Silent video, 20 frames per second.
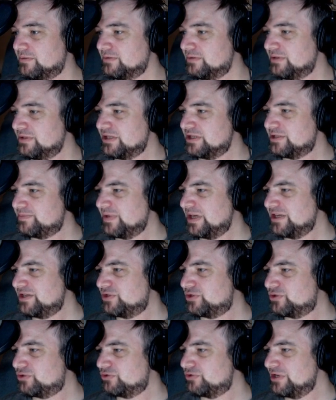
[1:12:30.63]
Is my
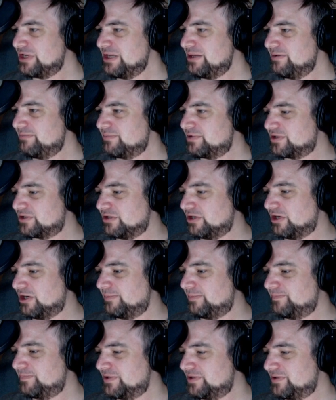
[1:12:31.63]
stream
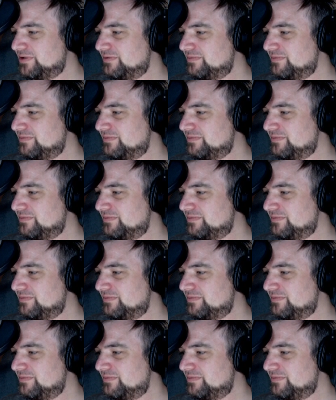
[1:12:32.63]
stopped?